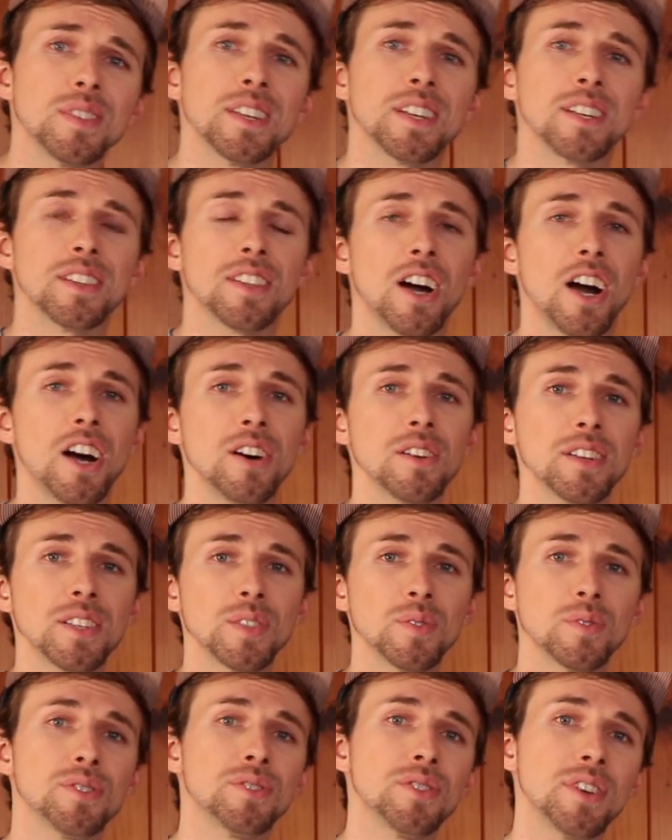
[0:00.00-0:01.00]
Like the
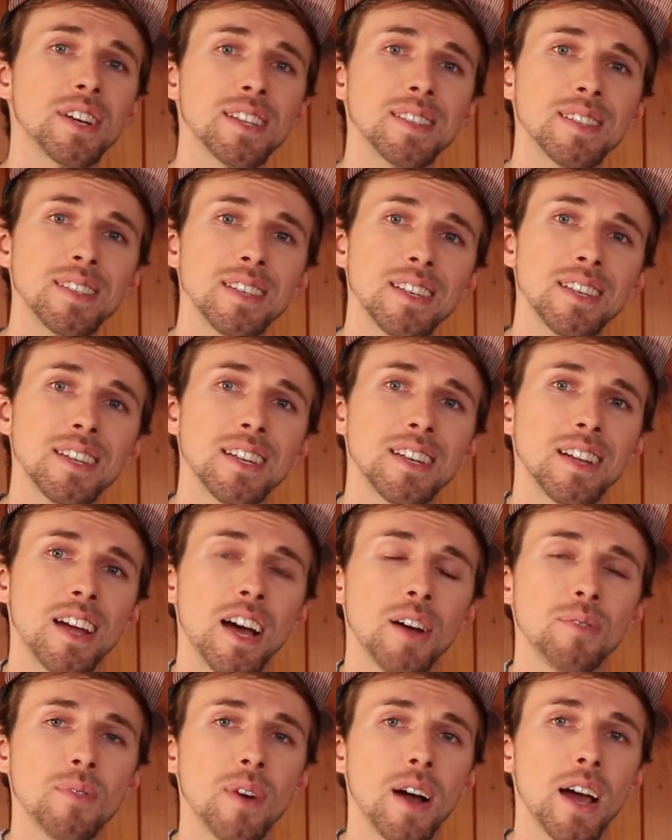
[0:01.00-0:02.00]
holidays were crazy and
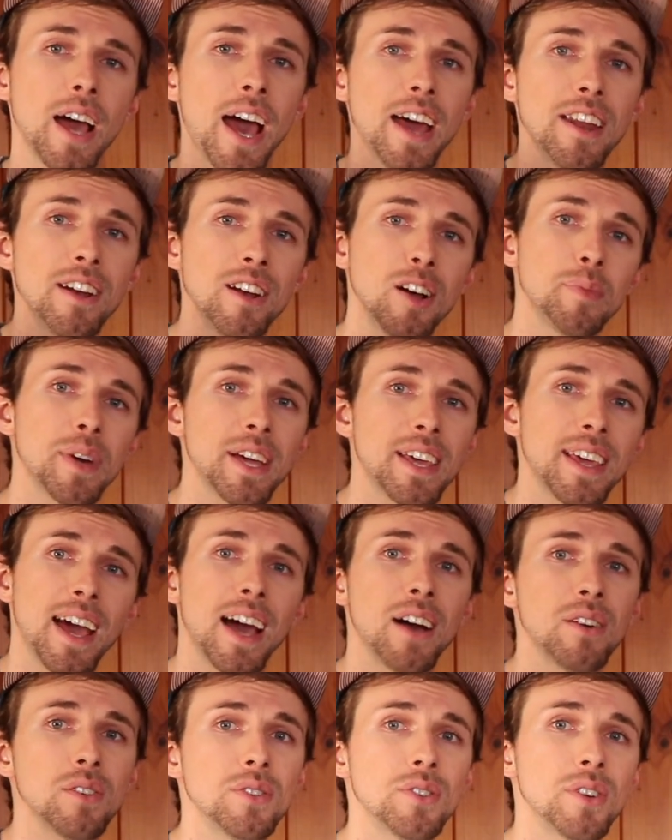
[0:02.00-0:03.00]
I, I had it on my
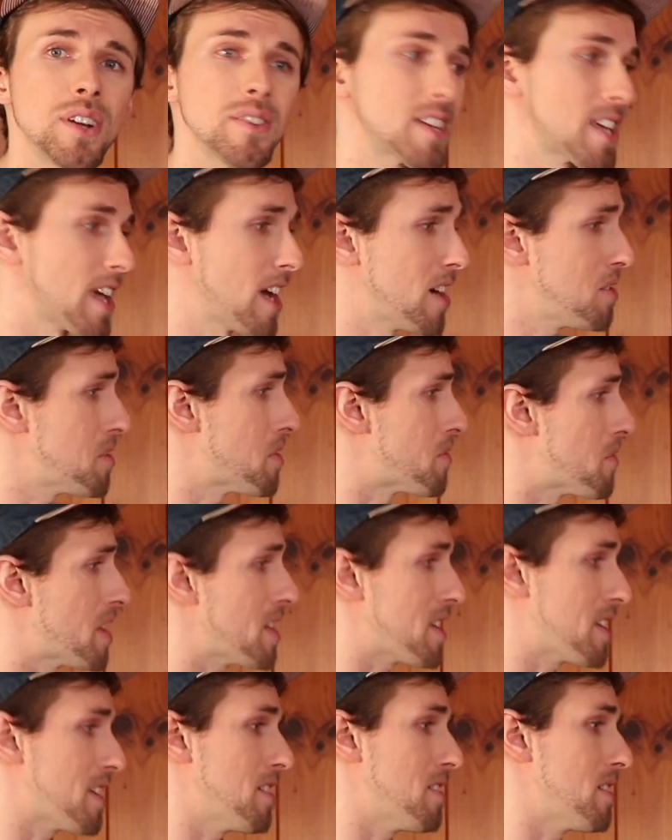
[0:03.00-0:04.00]
calendar. I have a calendar
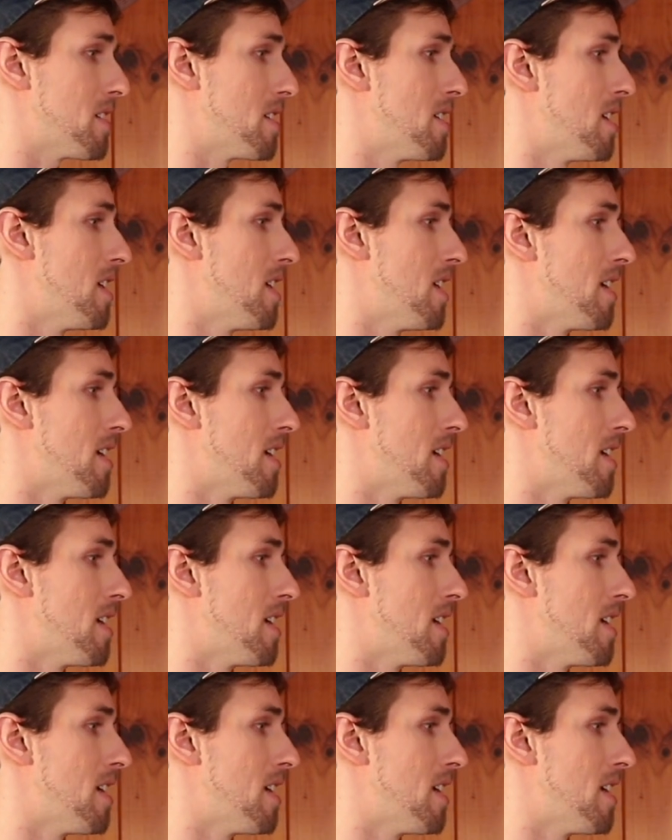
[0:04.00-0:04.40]
right here.